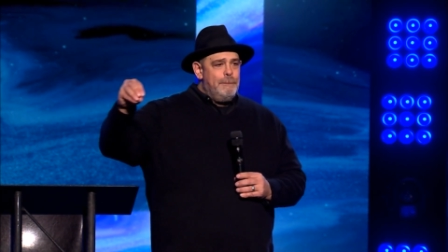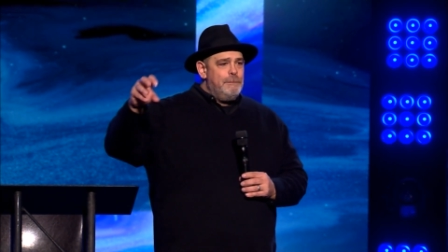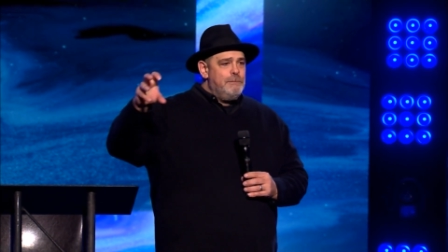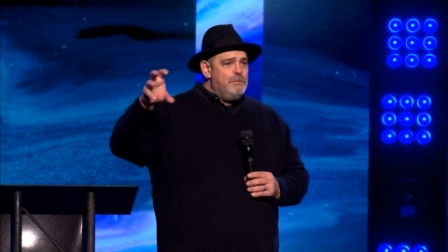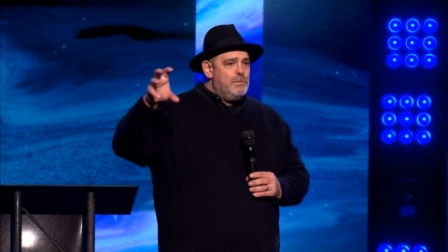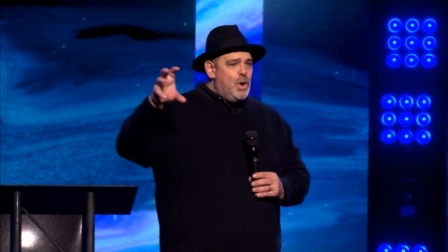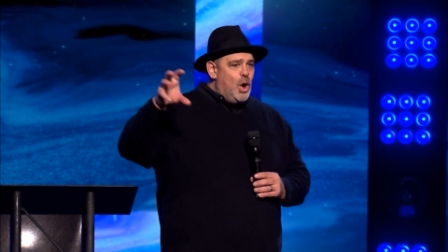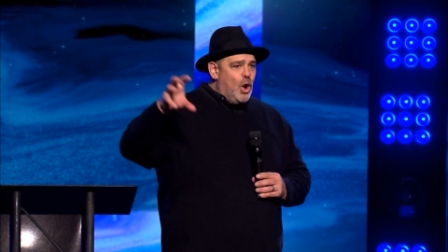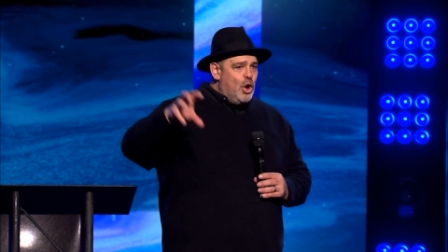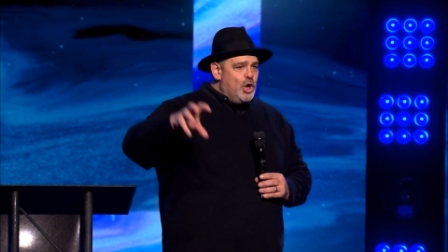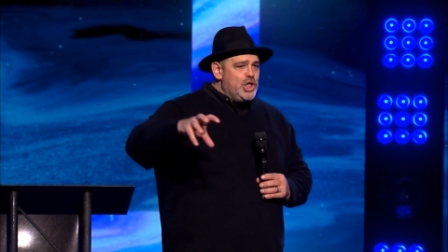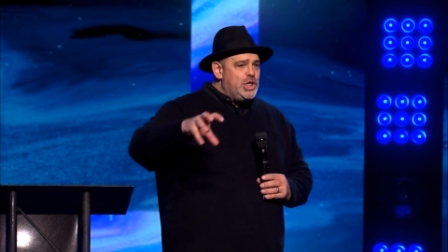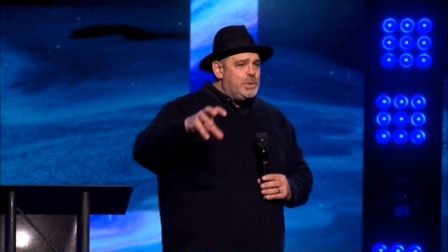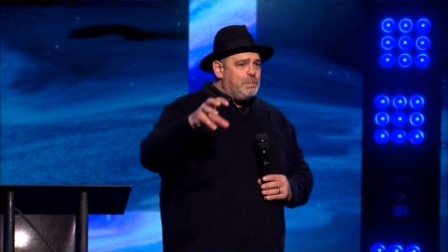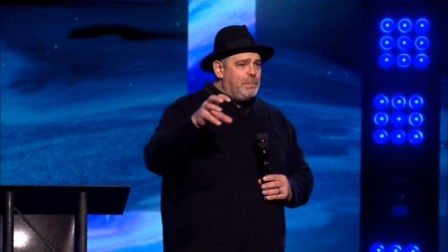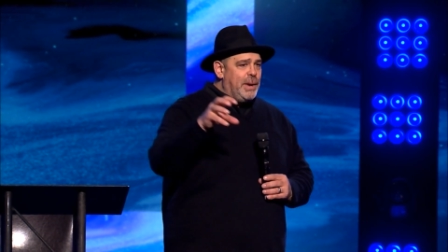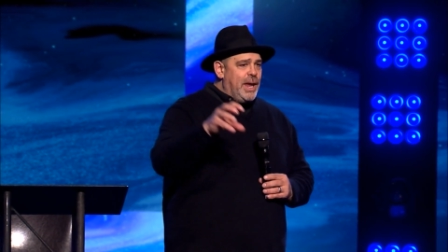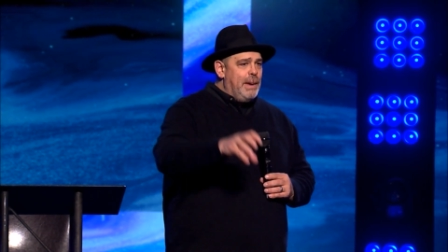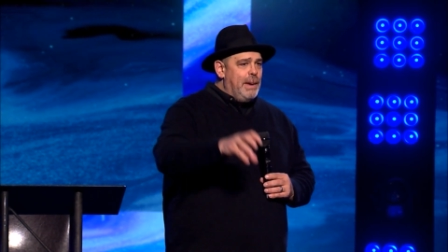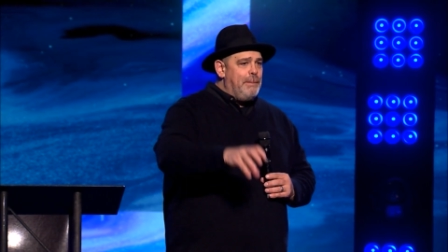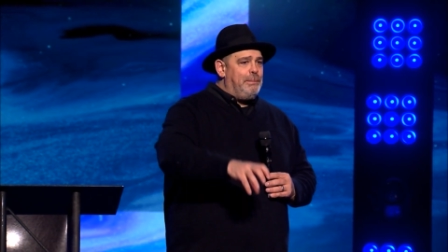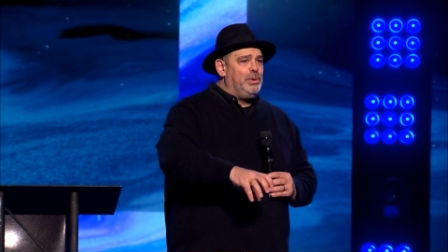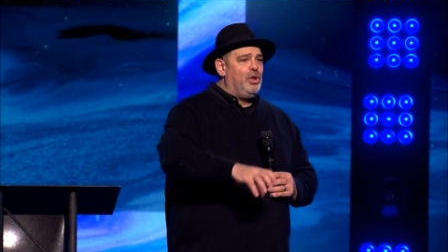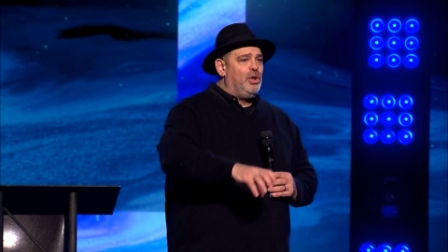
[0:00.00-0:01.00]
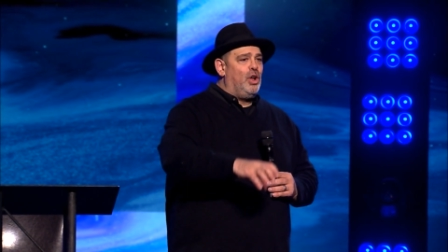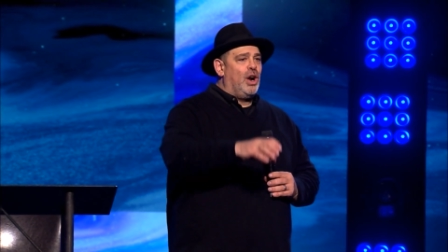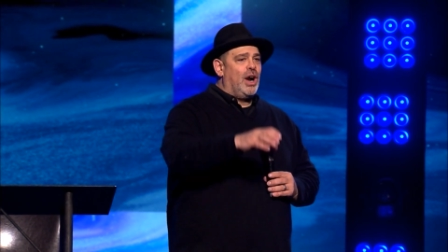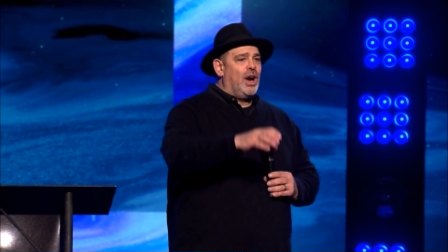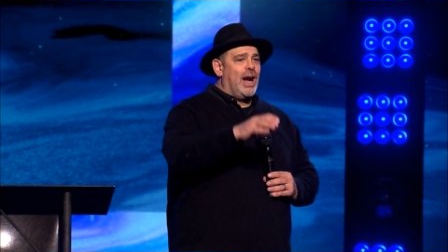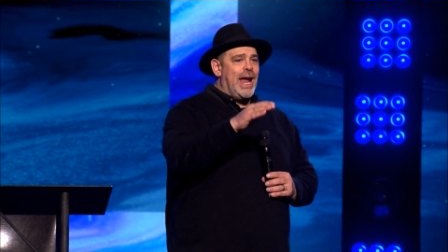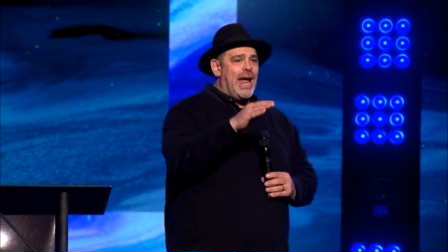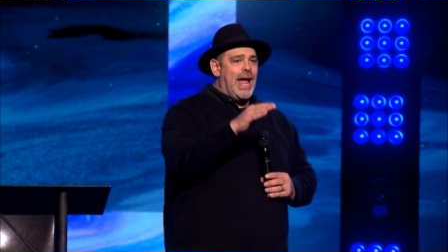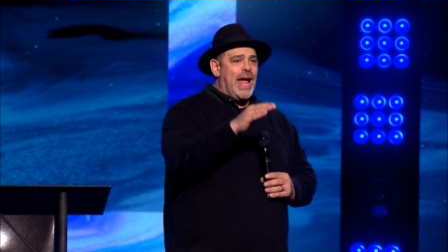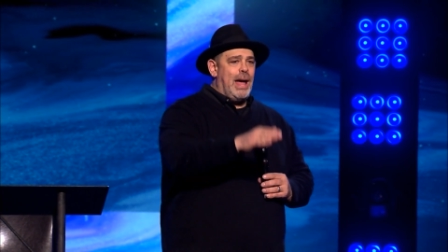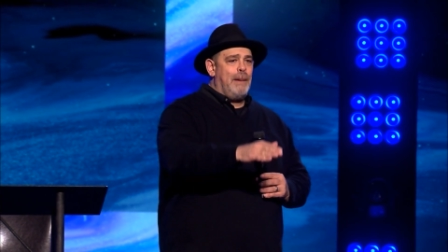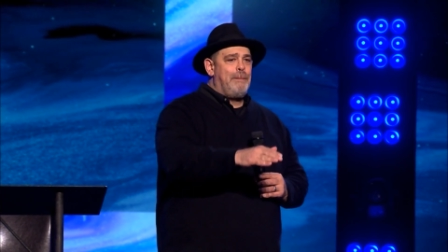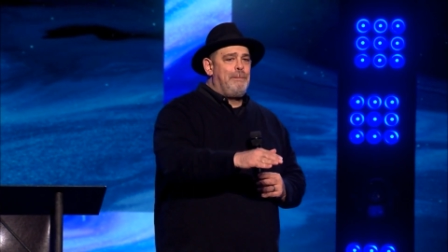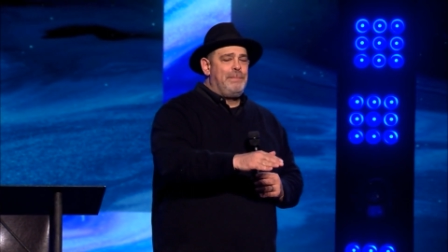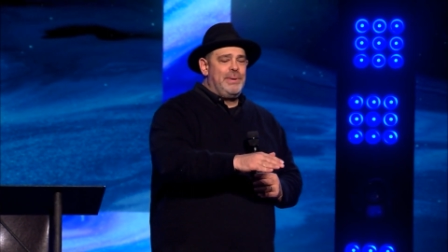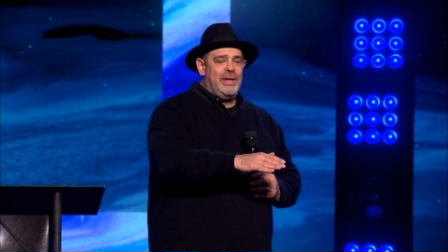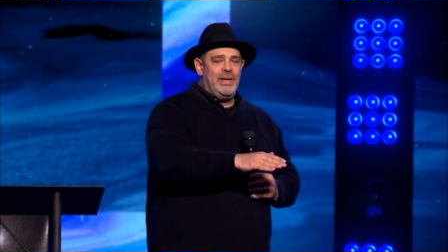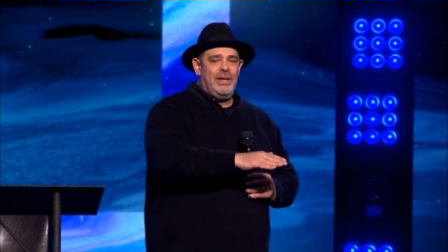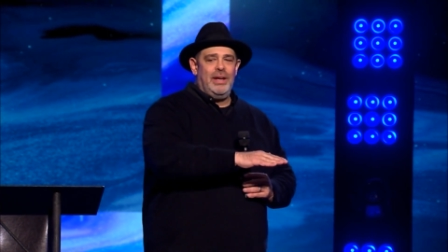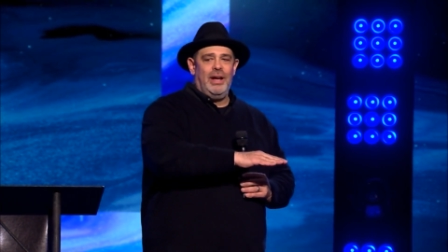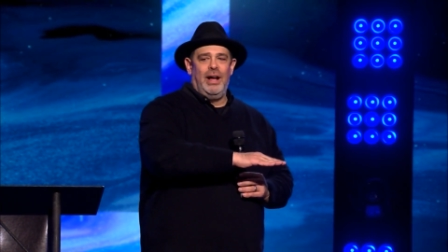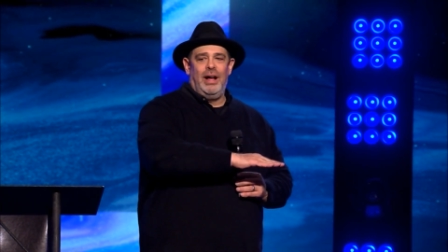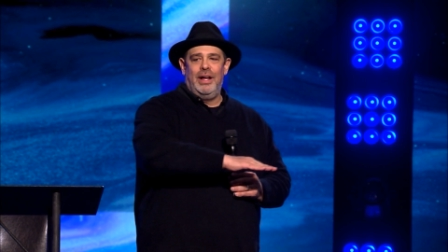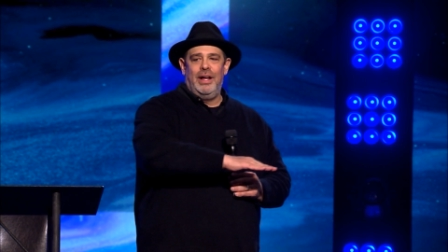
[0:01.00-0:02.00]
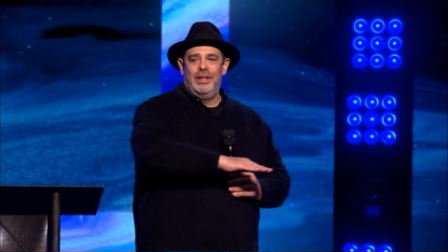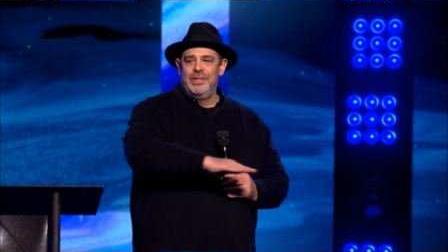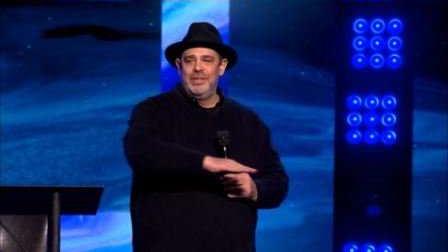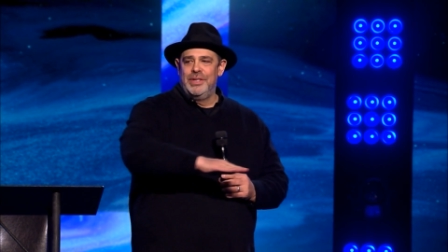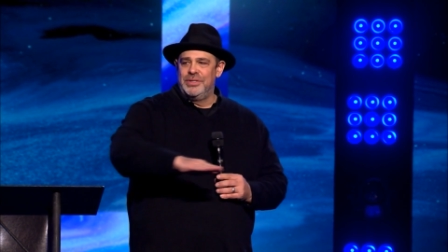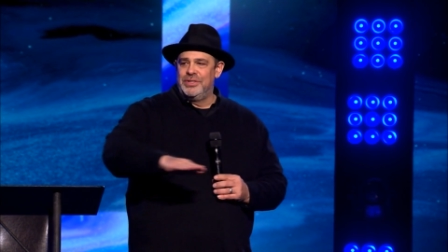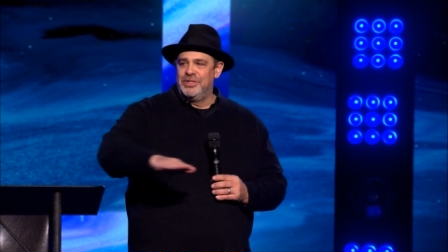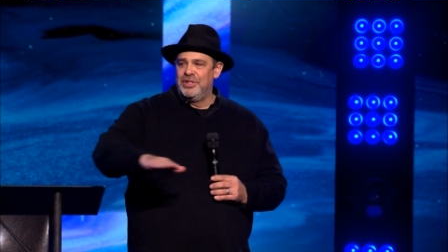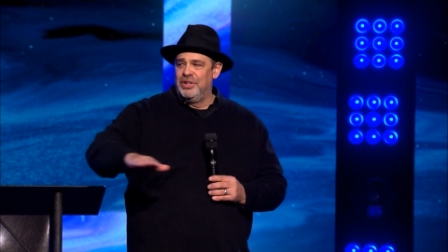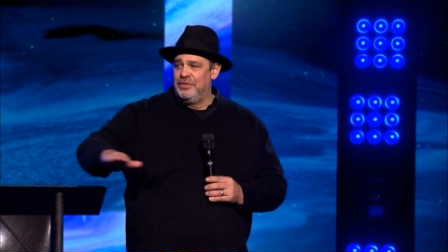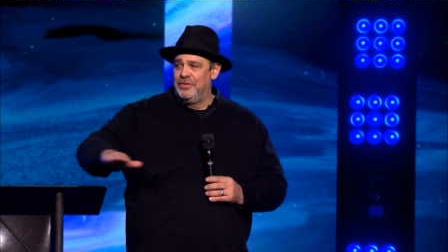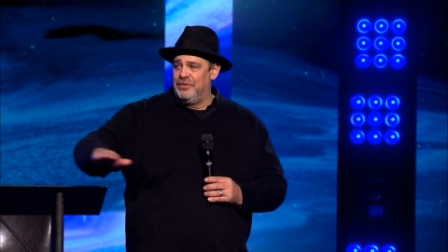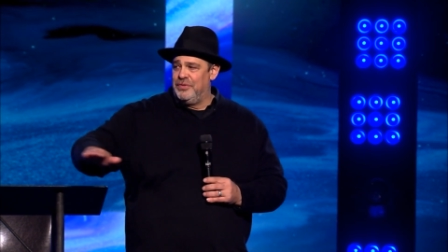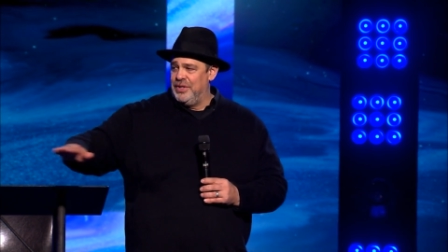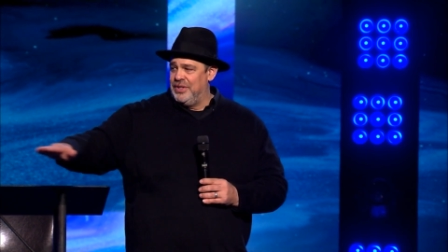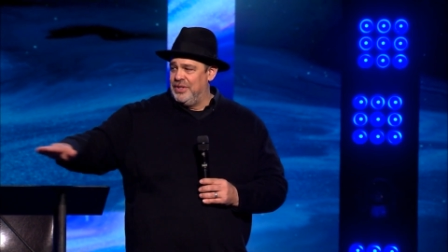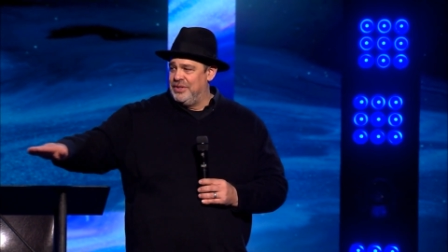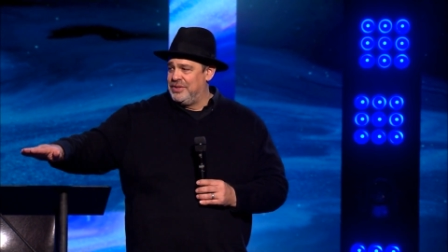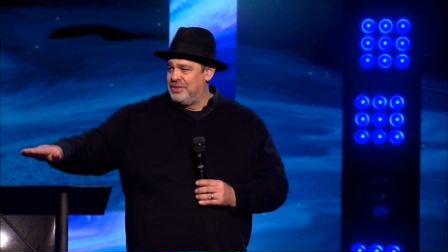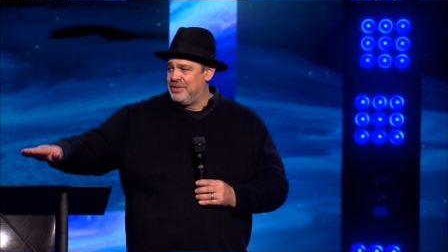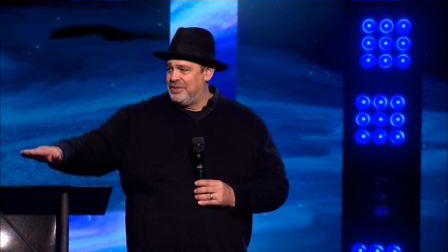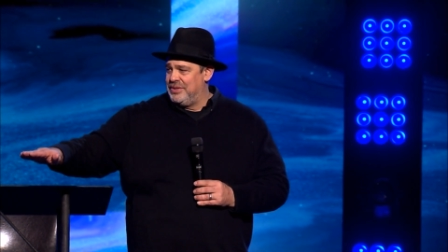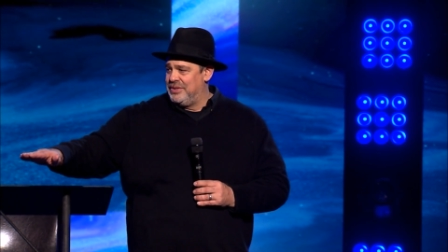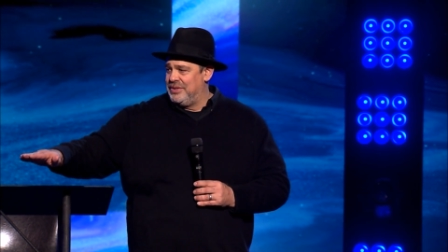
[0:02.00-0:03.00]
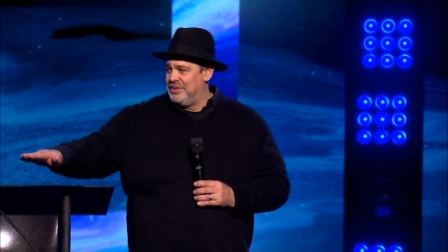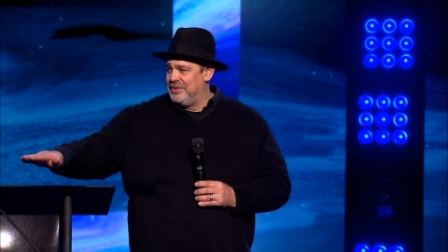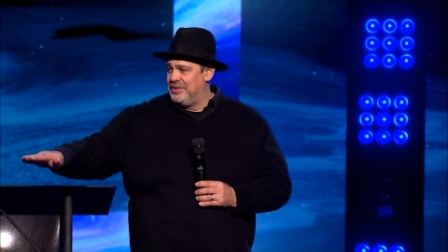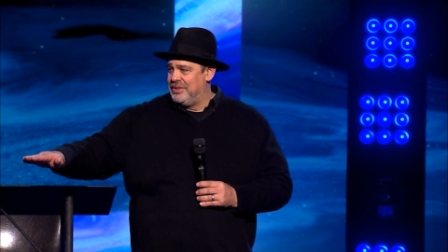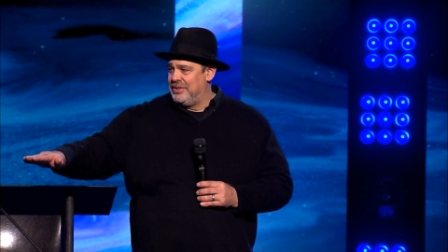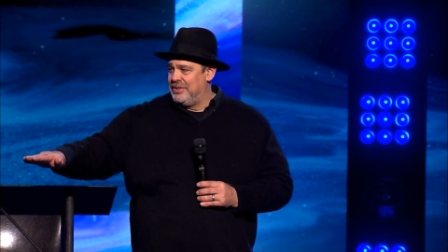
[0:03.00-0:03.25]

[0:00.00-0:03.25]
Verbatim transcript: Most people are happy on the surface.